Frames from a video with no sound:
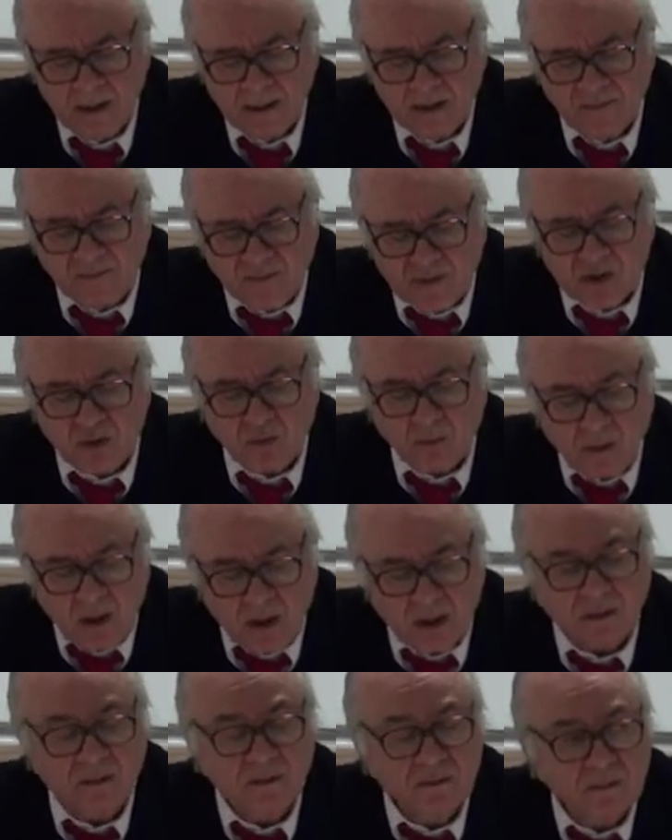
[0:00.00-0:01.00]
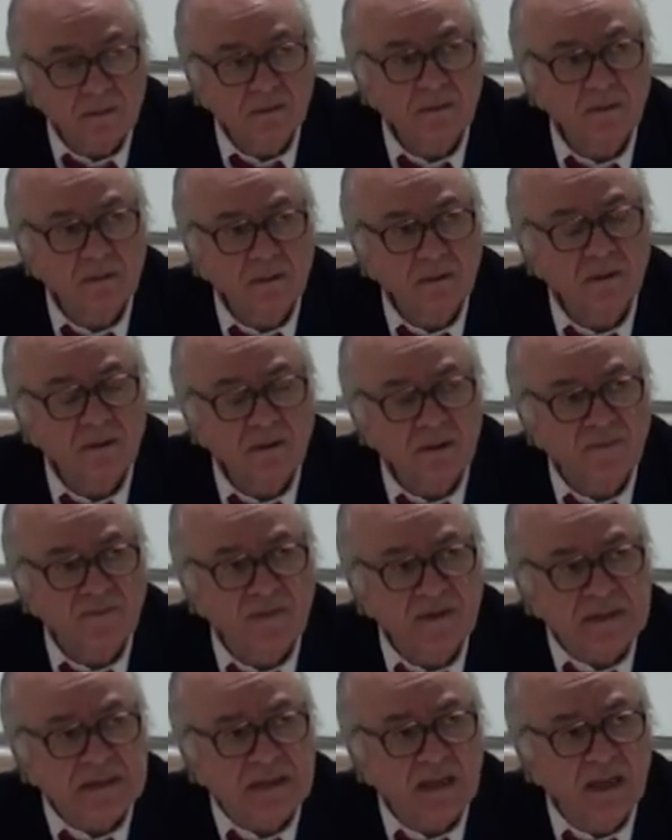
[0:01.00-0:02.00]
The first one, the
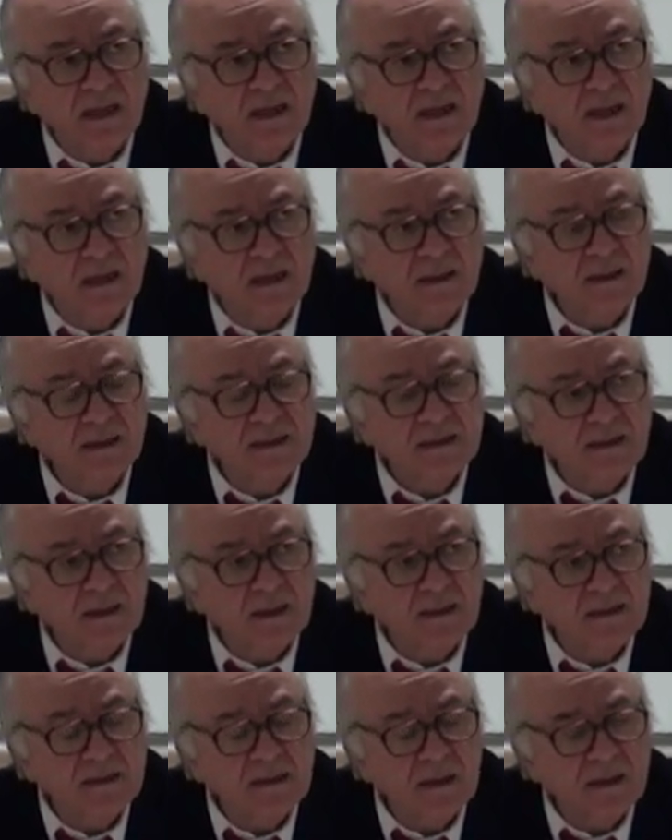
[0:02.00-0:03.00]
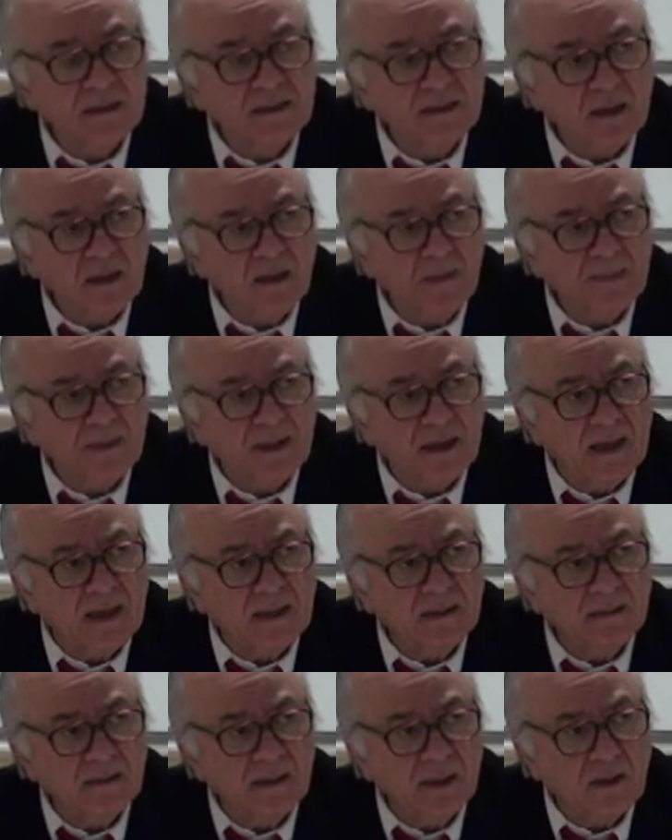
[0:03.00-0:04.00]
first layer, is a, is a, is a,
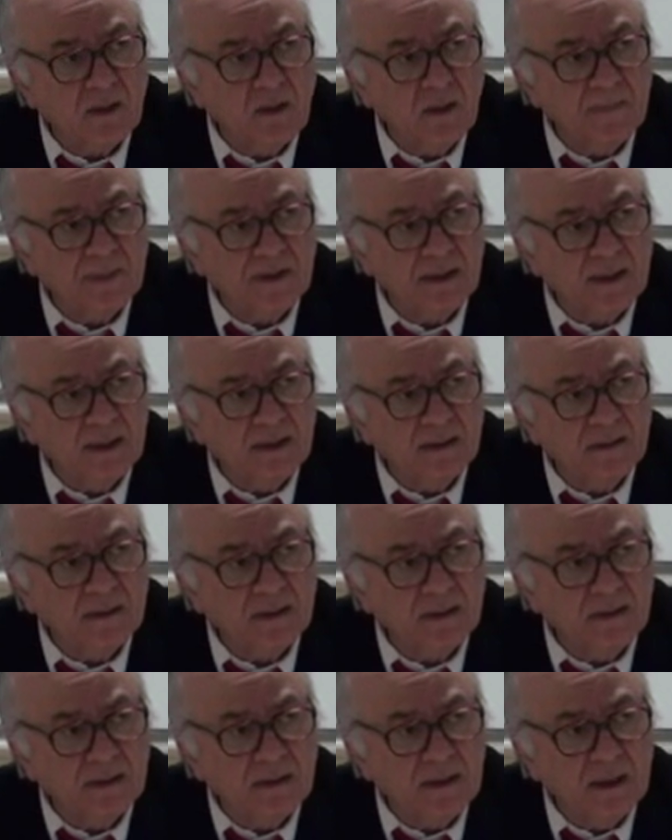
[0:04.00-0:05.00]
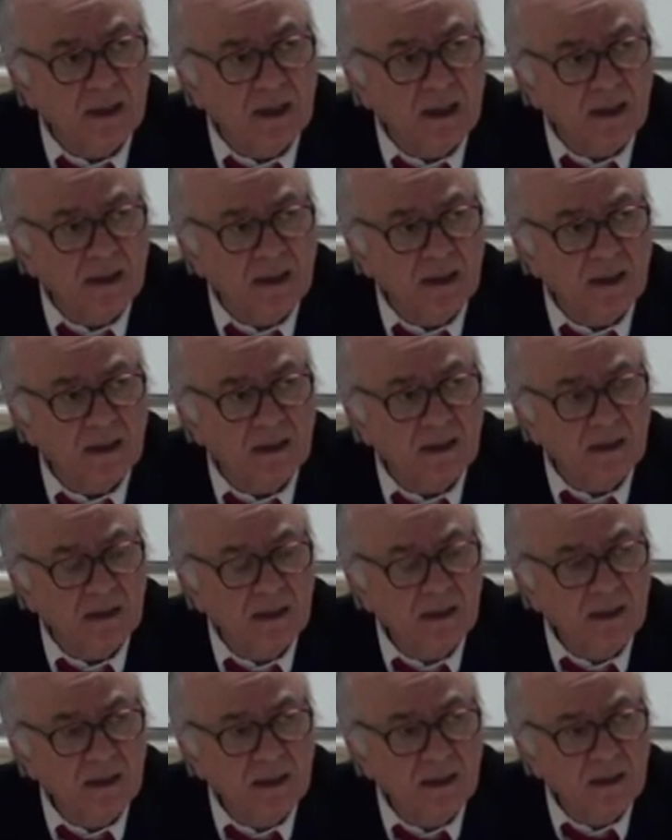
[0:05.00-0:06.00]
complicated, a complicated layer,
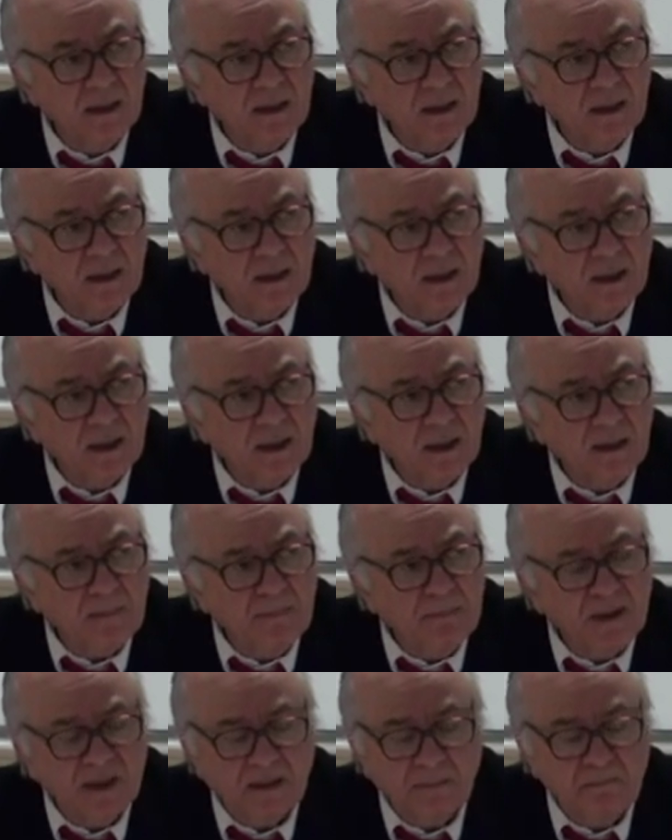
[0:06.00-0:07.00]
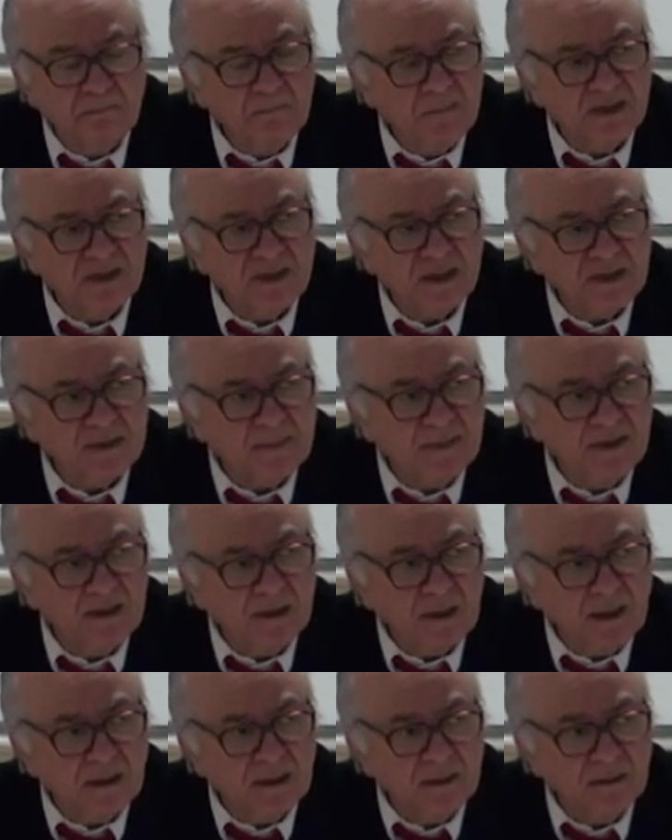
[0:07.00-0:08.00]
uh, but much has been
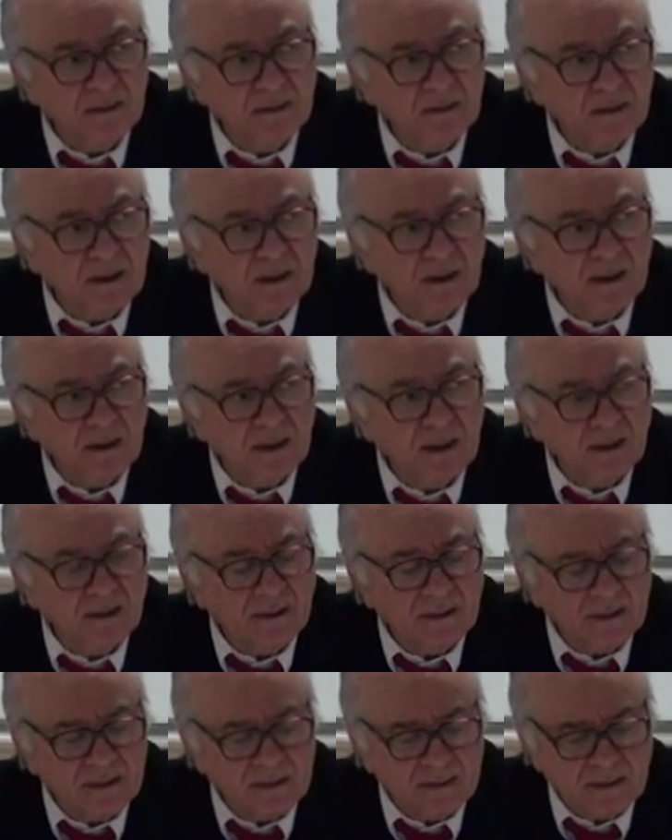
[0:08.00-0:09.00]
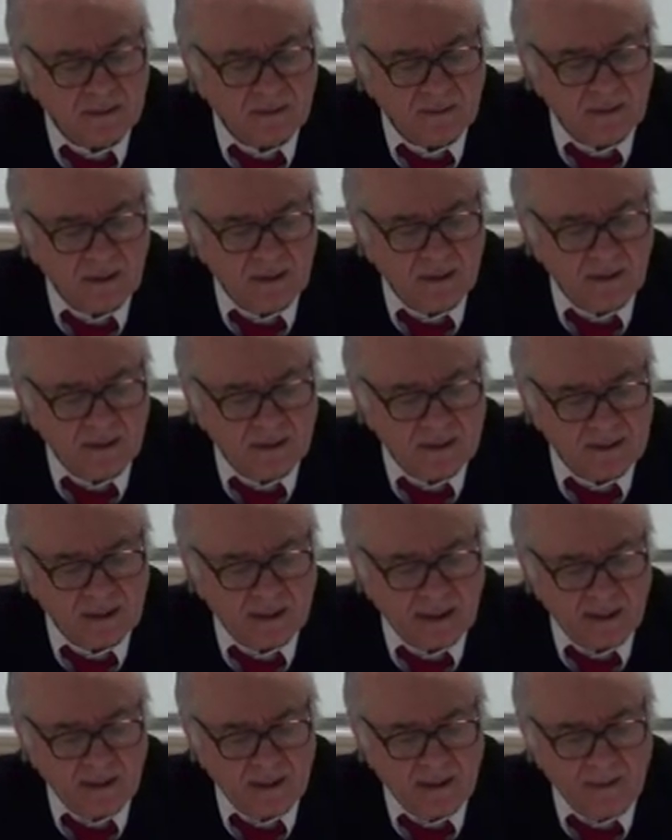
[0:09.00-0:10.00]
done uh, in, this, in this
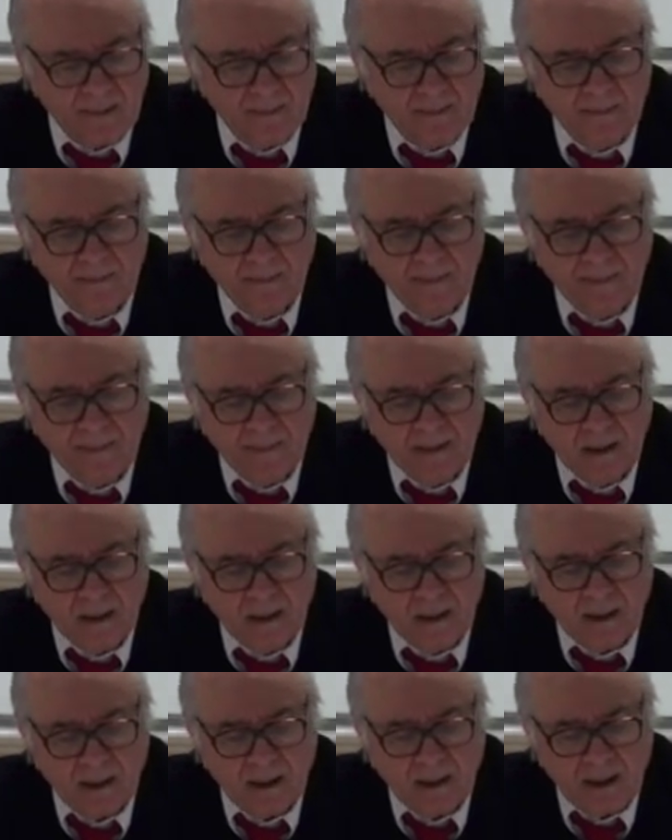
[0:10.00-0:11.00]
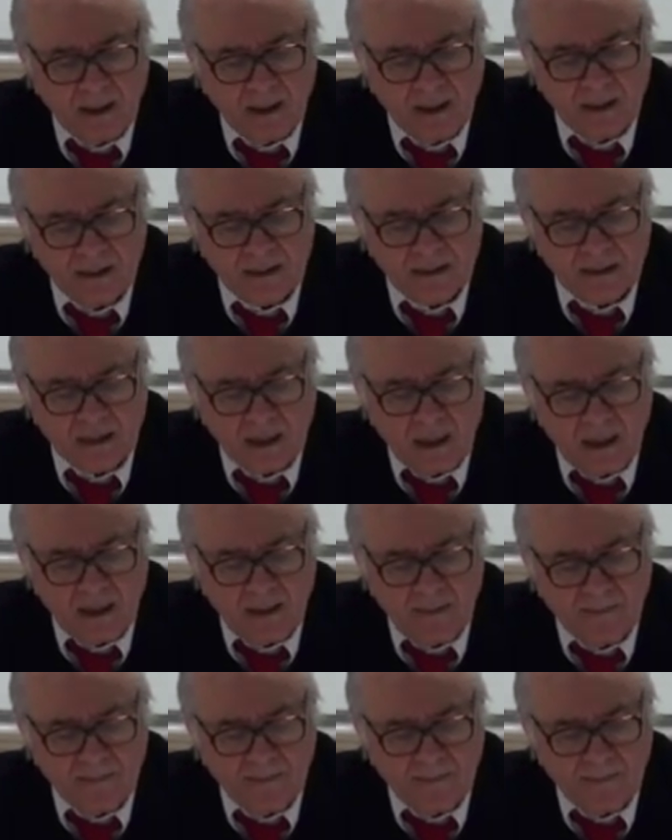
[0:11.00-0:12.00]
area, is
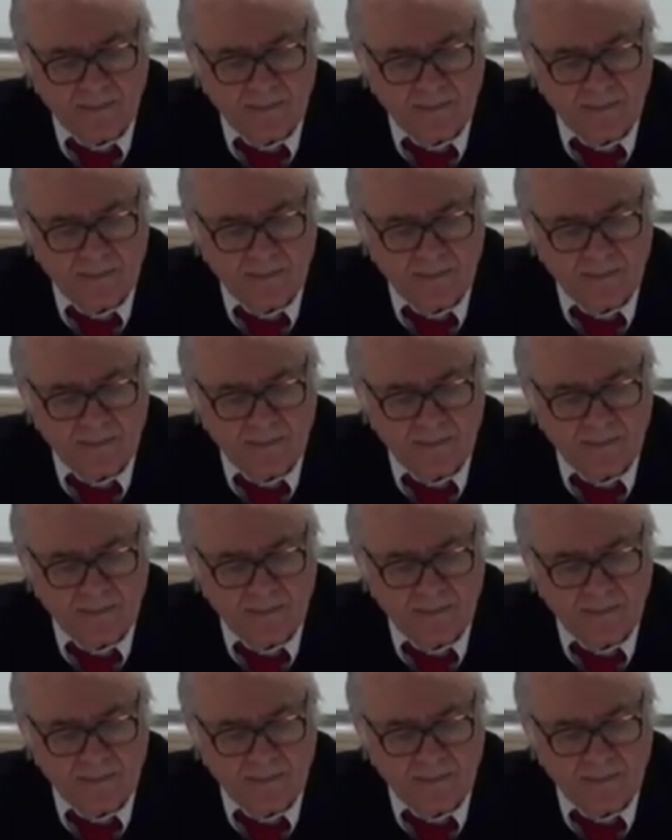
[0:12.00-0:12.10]
um,